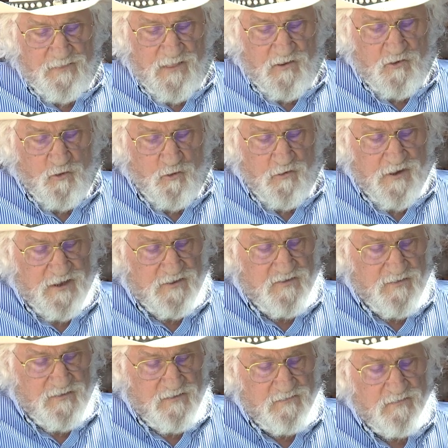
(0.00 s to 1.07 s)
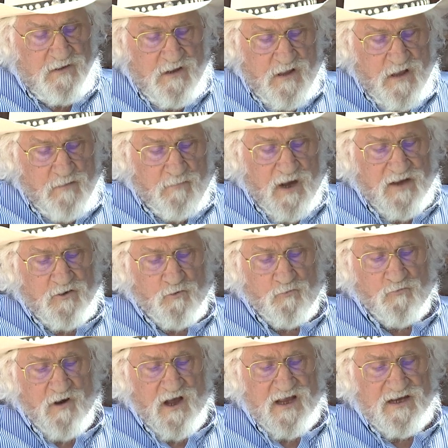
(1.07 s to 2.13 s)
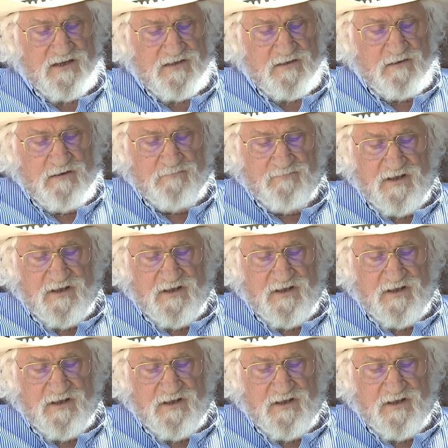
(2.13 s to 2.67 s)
according to Michael Rice,